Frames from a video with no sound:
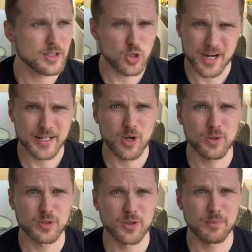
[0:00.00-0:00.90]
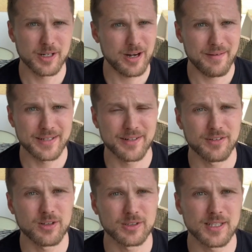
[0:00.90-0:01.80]
trying to go through it, but you're having
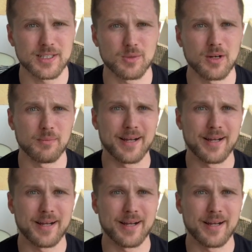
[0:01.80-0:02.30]
difficulties, well,